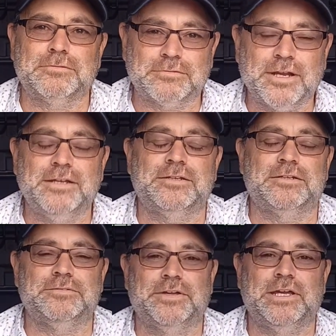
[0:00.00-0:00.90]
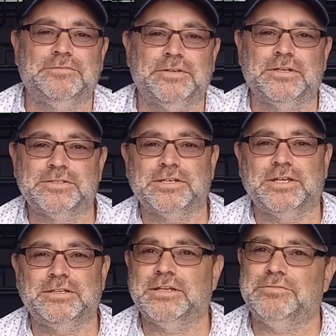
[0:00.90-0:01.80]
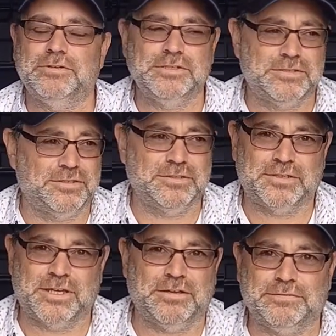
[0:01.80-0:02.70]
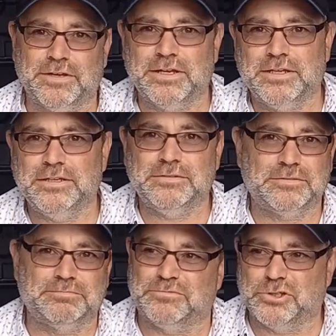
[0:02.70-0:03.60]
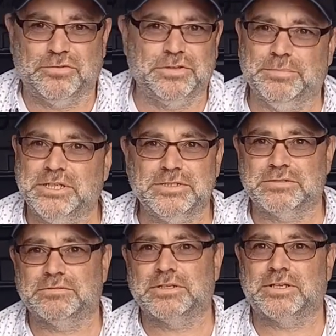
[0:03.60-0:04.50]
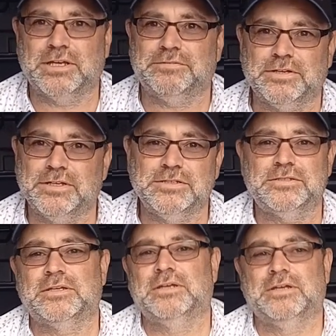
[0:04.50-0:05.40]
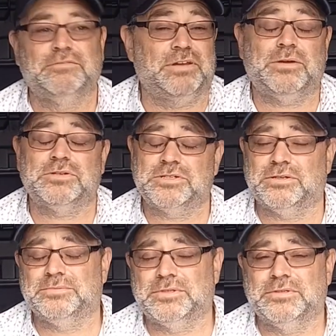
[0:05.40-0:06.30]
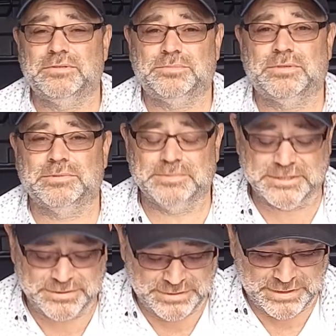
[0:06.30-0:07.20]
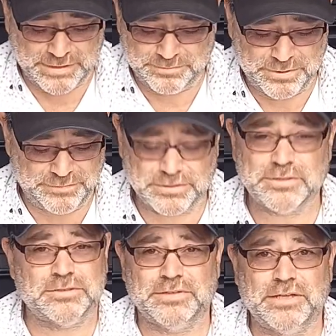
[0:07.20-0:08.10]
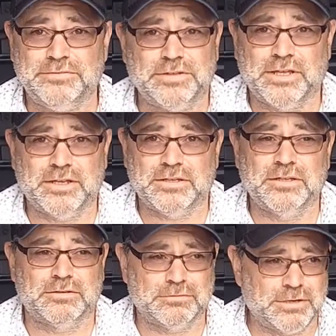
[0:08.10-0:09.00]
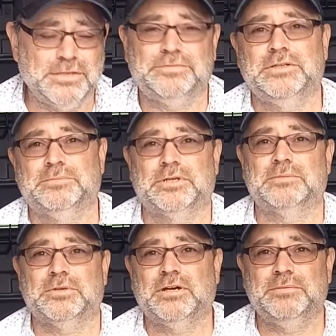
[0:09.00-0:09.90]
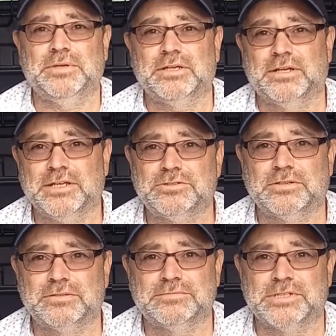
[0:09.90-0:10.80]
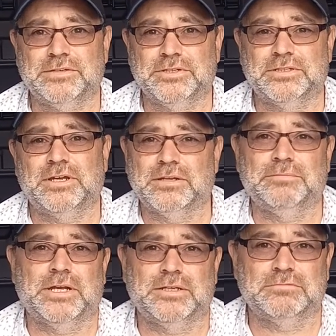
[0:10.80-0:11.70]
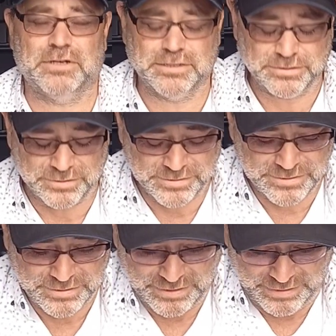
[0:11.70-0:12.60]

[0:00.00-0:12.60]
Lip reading: Great little van for inner city deliveries like cafe, coffee beans around cafes, flower shops probably. Perfect little van for that. Great for your bottom line being electric, save you a ton of money and running costs.